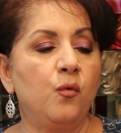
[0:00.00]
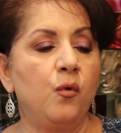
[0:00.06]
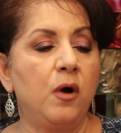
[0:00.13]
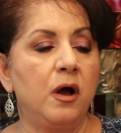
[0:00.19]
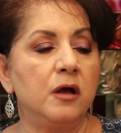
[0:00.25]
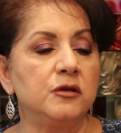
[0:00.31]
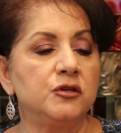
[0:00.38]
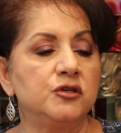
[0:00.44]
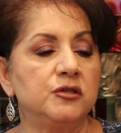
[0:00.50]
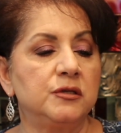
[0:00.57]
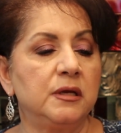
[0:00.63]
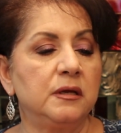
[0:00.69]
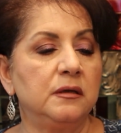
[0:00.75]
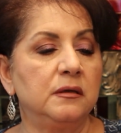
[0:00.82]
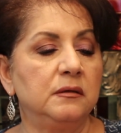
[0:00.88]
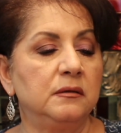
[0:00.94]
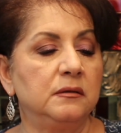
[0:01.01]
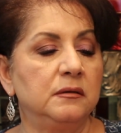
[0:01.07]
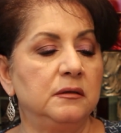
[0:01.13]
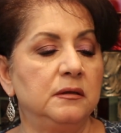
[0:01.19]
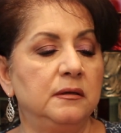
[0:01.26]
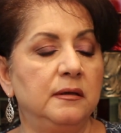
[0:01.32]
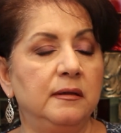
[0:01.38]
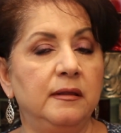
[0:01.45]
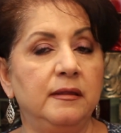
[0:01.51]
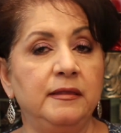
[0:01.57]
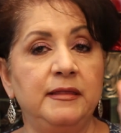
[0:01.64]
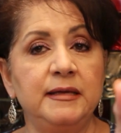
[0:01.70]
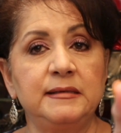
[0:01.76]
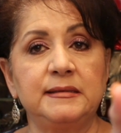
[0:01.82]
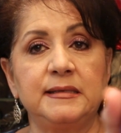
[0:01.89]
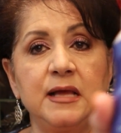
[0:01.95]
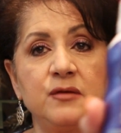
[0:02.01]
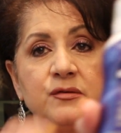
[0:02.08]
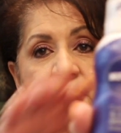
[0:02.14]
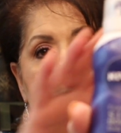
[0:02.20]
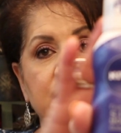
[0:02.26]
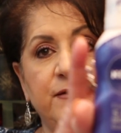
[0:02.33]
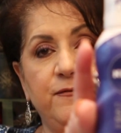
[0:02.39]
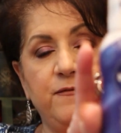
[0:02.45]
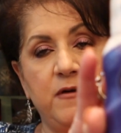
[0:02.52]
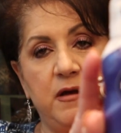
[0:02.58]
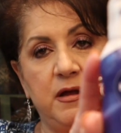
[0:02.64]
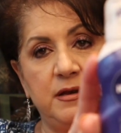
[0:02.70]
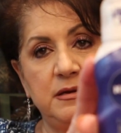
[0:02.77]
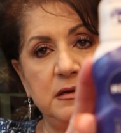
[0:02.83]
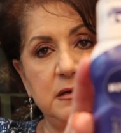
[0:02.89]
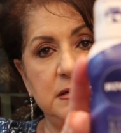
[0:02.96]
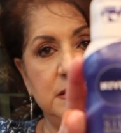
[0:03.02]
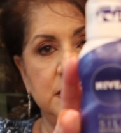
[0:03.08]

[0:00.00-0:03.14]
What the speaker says: Wash. This sounds like fun.